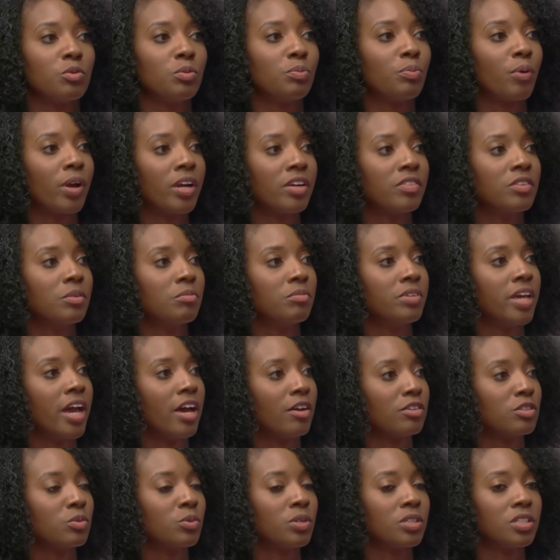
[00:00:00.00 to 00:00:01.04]
We break them
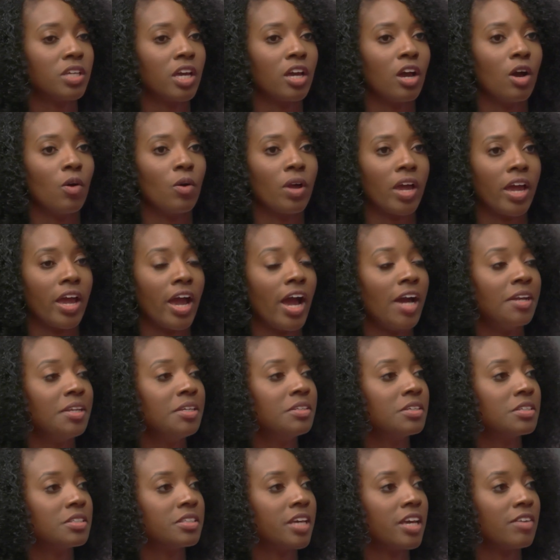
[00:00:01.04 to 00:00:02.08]
down. So we say, okay, I
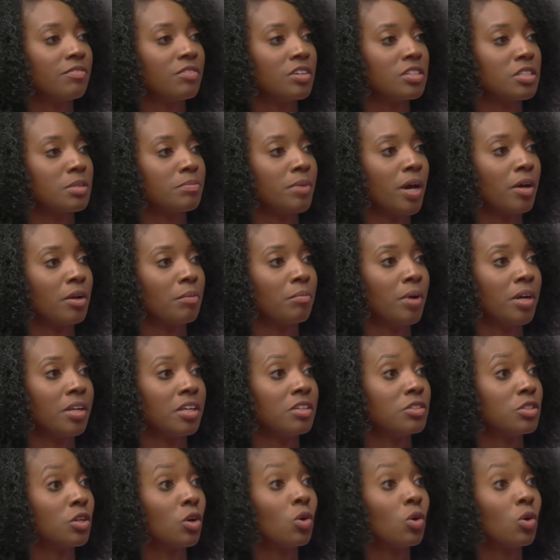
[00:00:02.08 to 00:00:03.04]
need to save this amount of money.